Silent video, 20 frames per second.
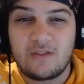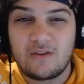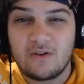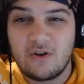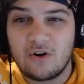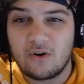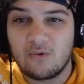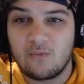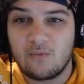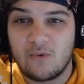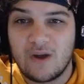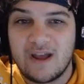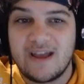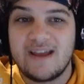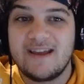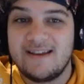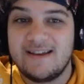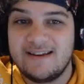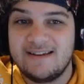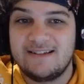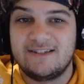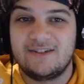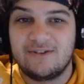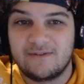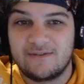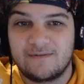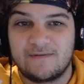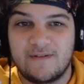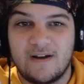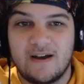are way easier
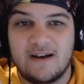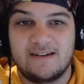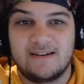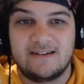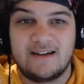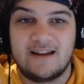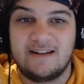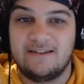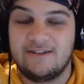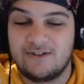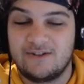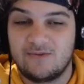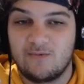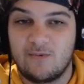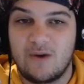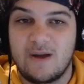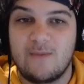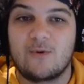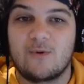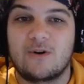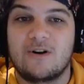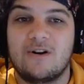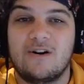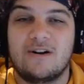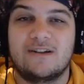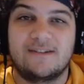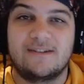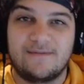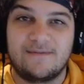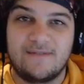to find, and it's way more
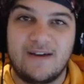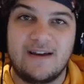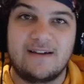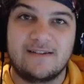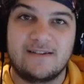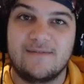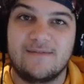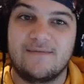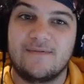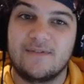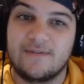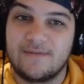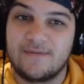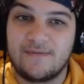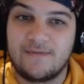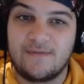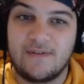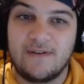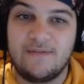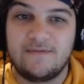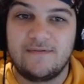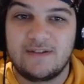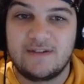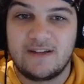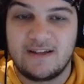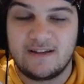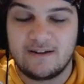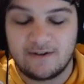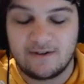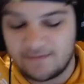cost effective. For
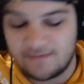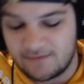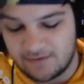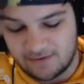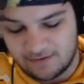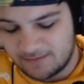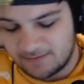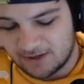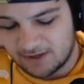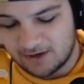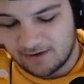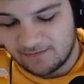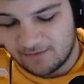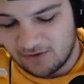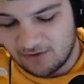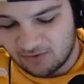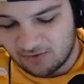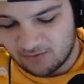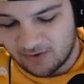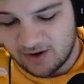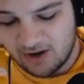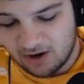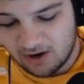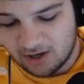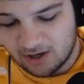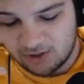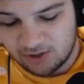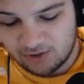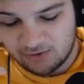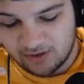
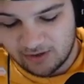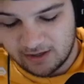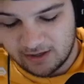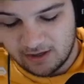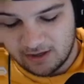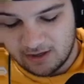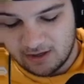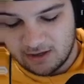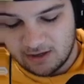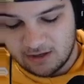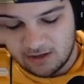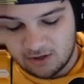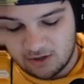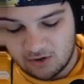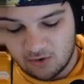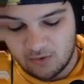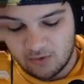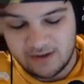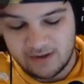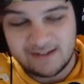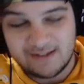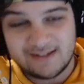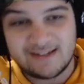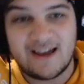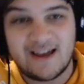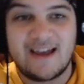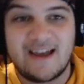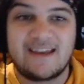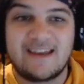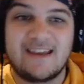300 coins,
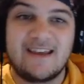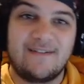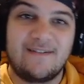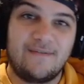I can get